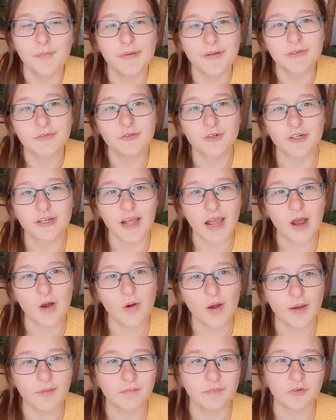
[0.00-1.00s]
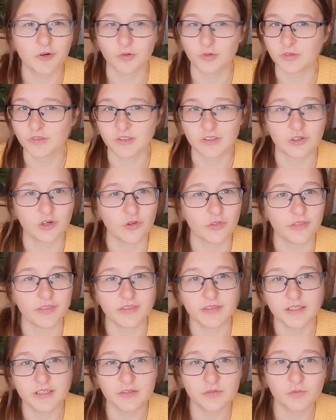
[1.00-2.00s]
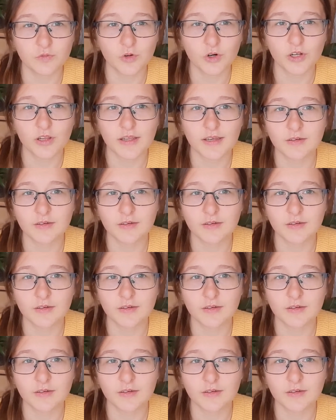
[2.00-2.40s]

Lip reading: But for now I'm focusing on these 4